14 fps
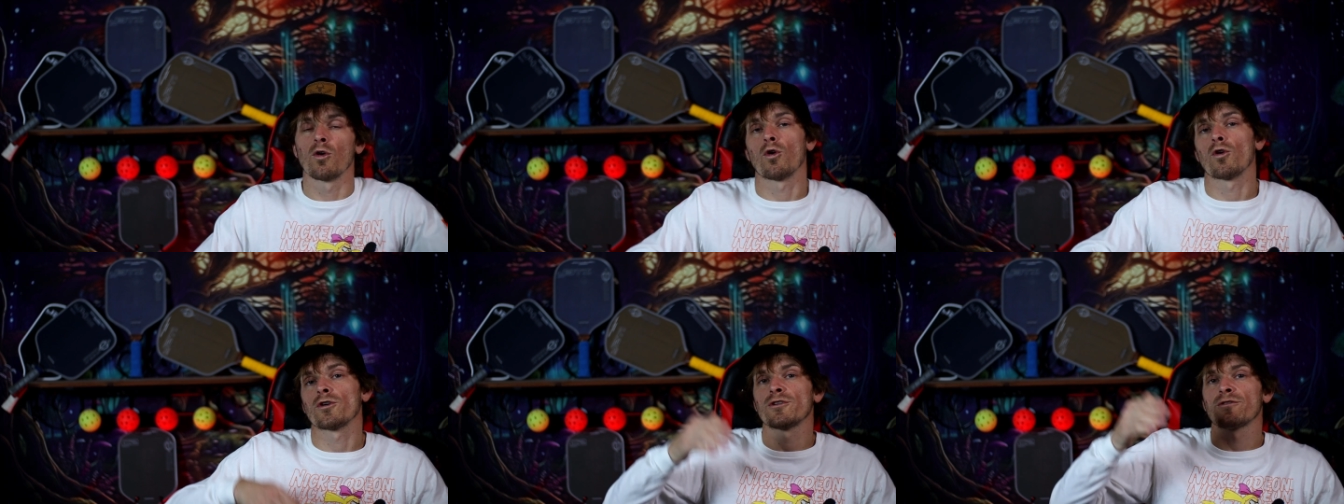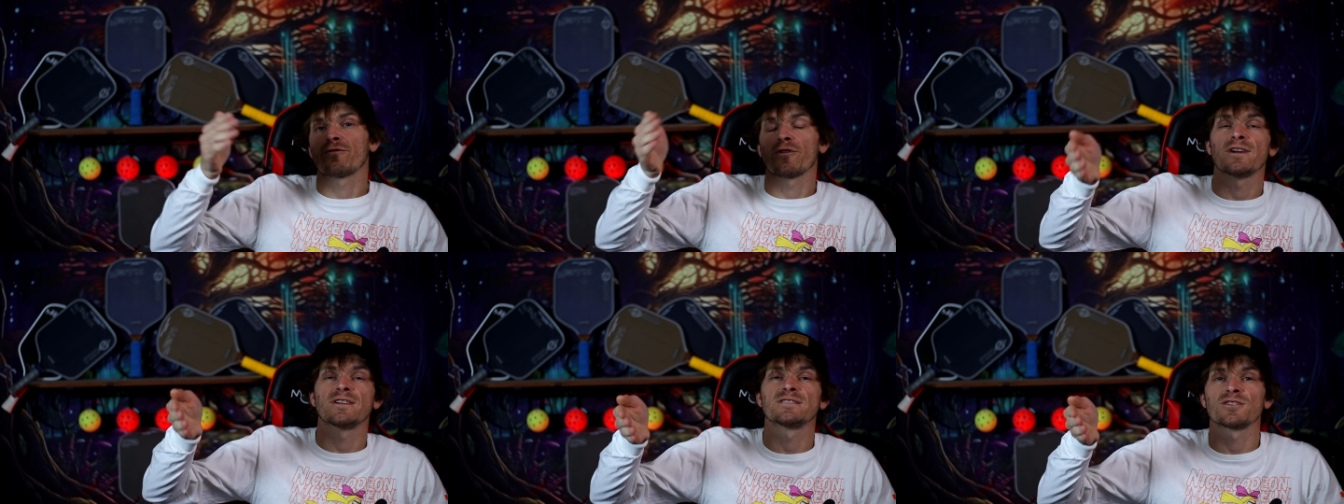or your
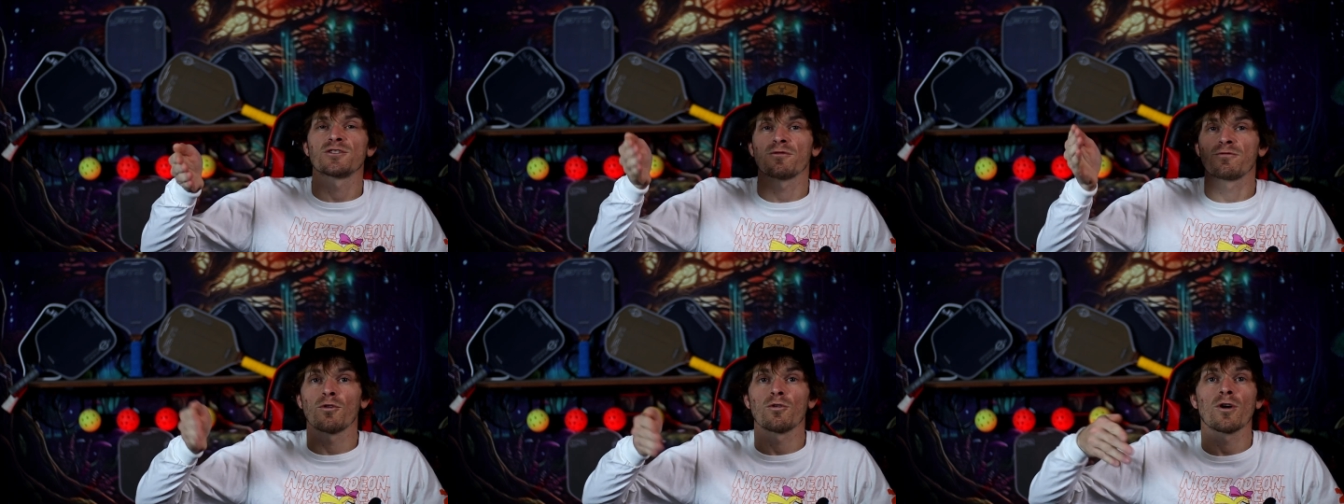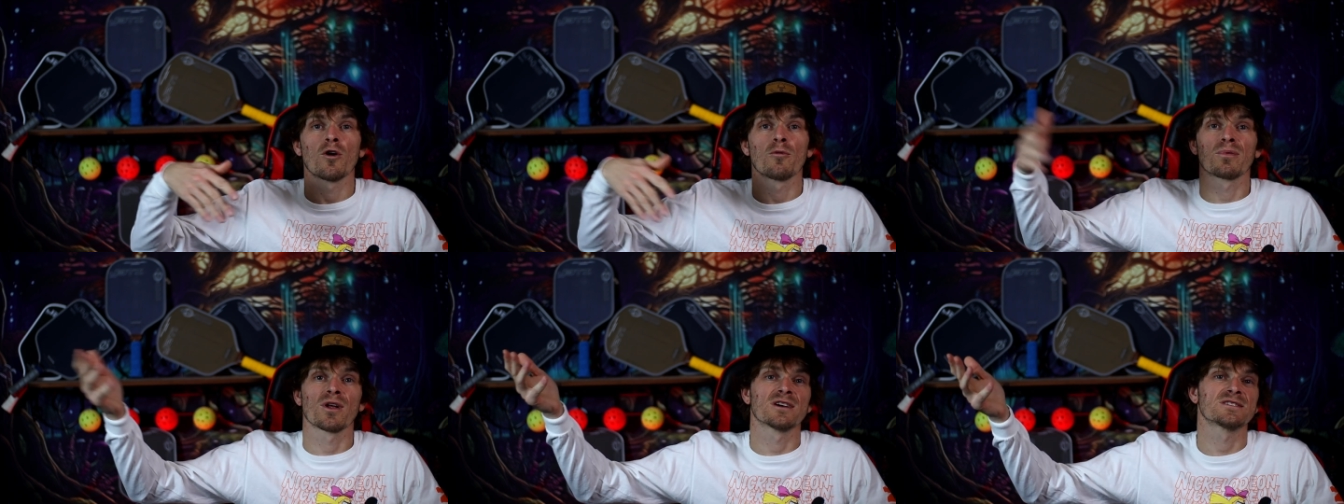friends that are
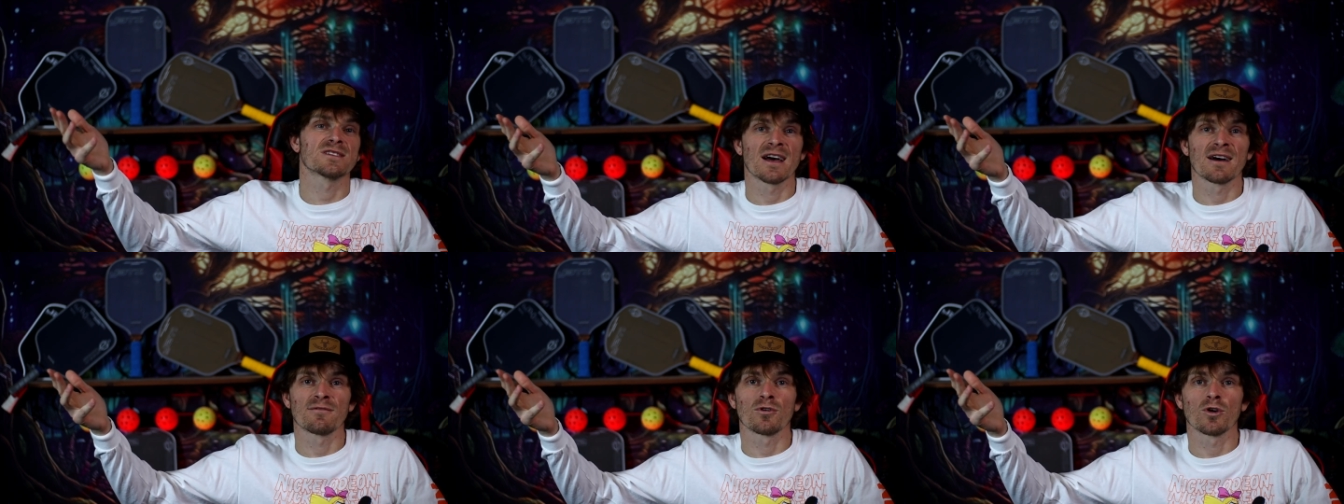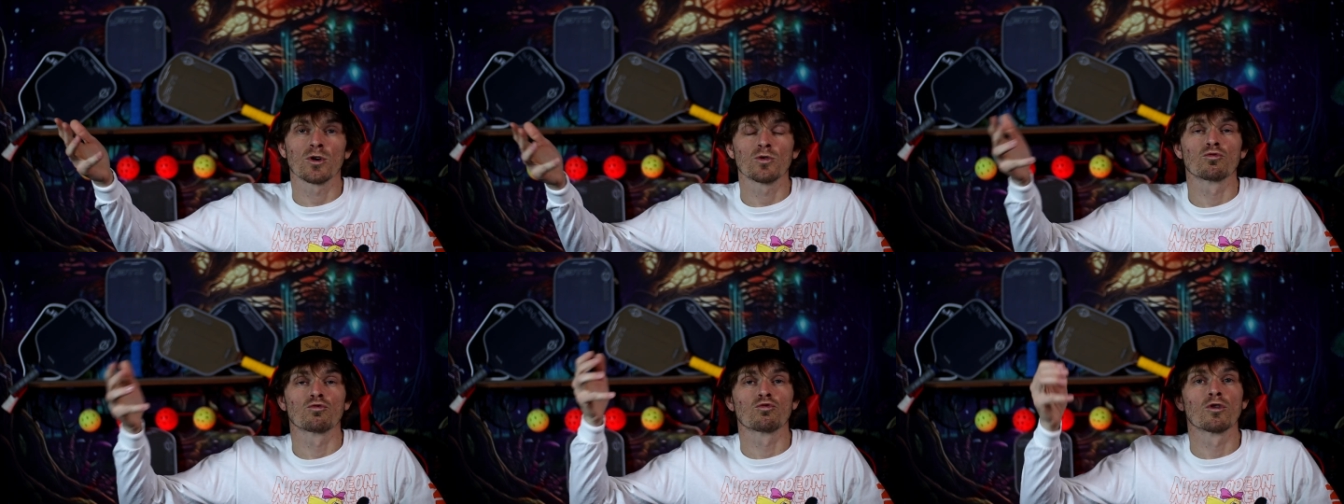4.0 plus level
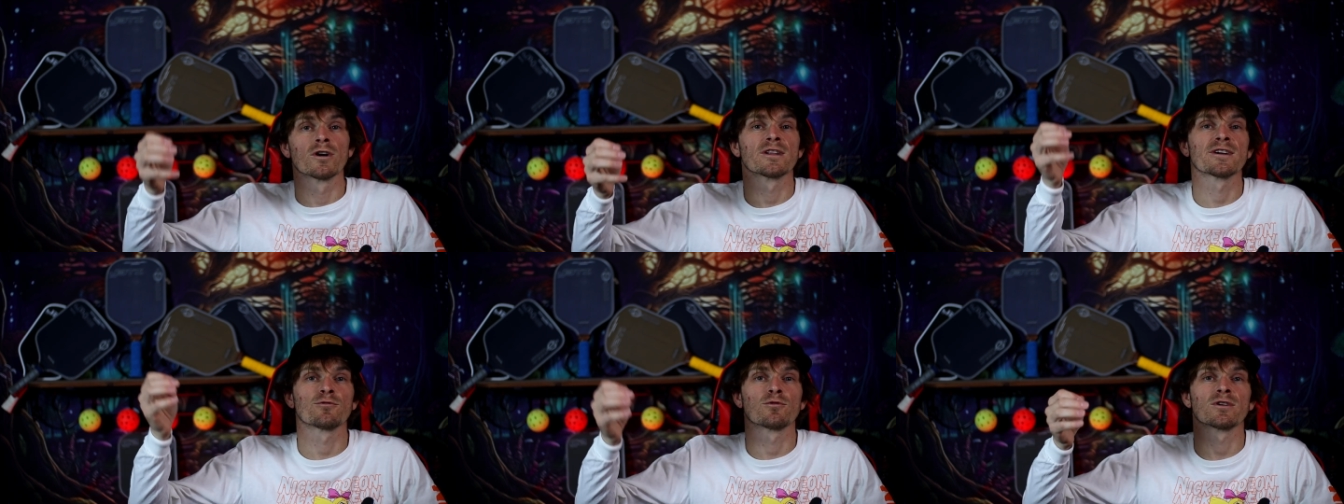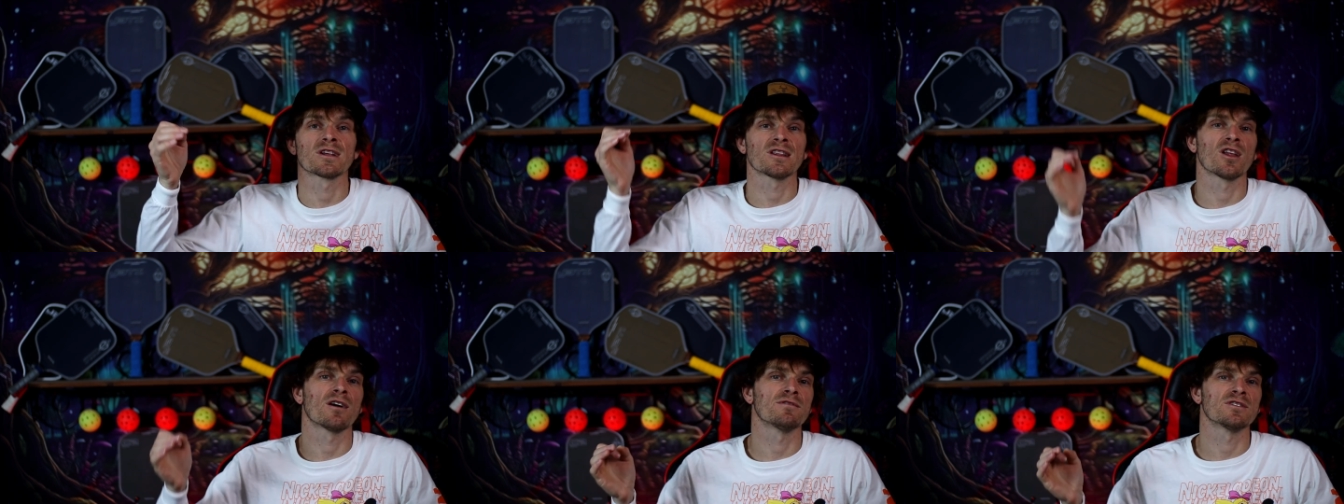who really, really
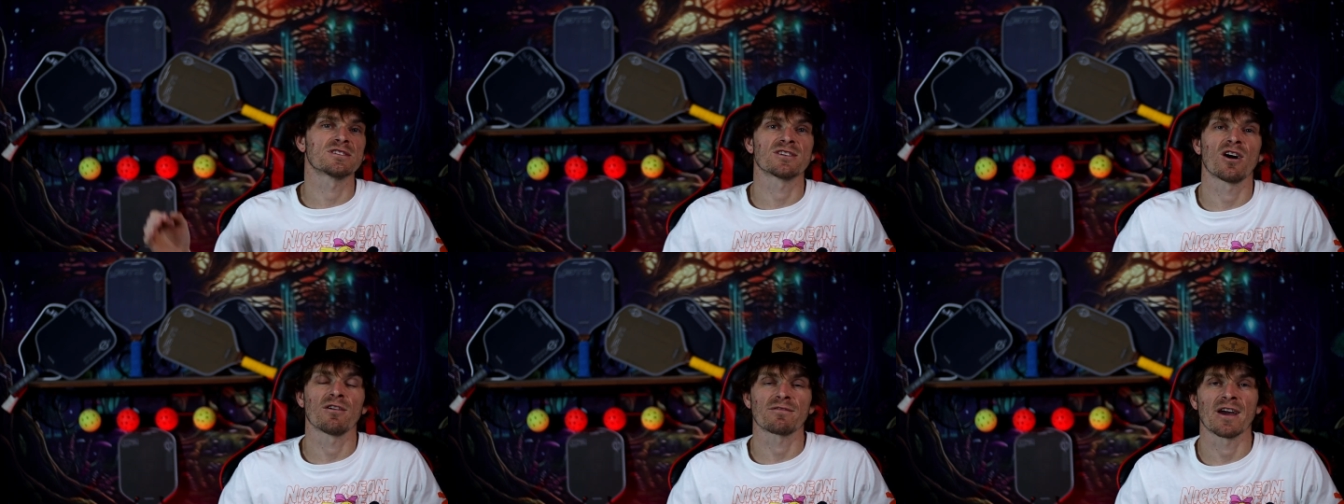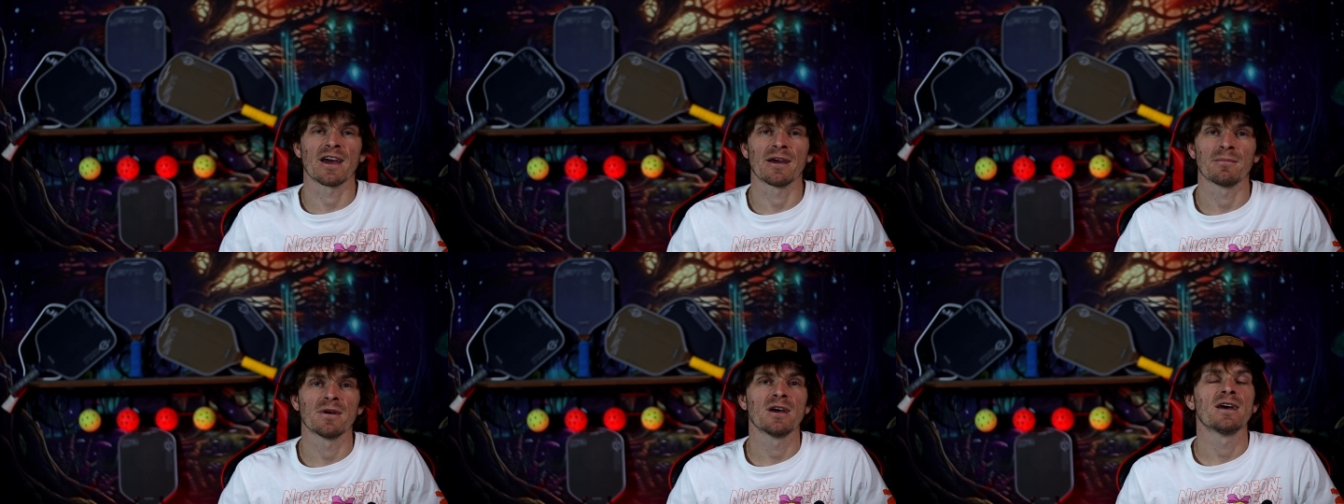love the soft
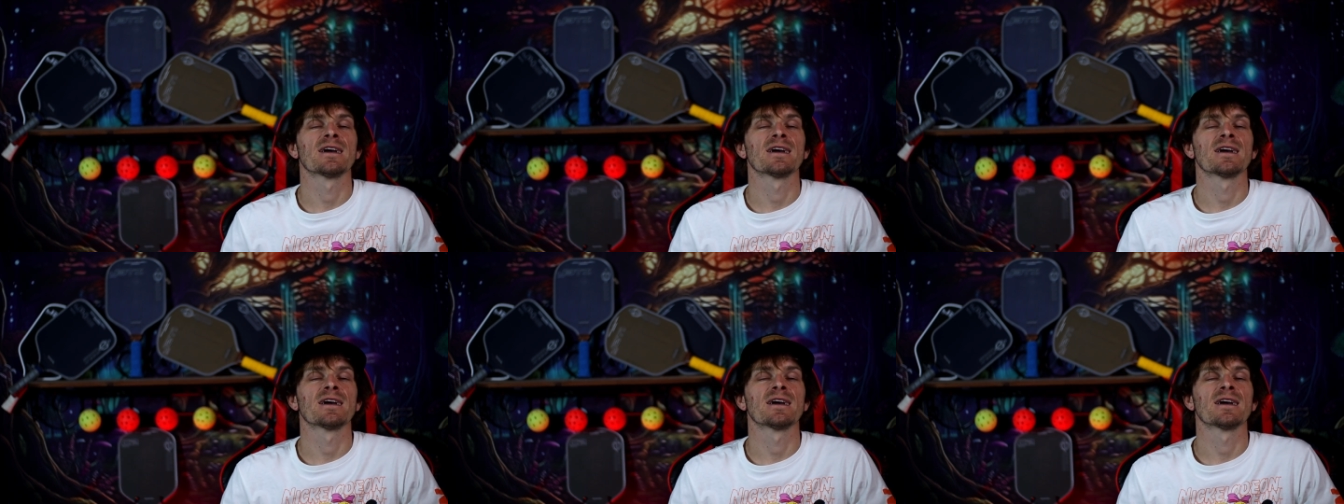game,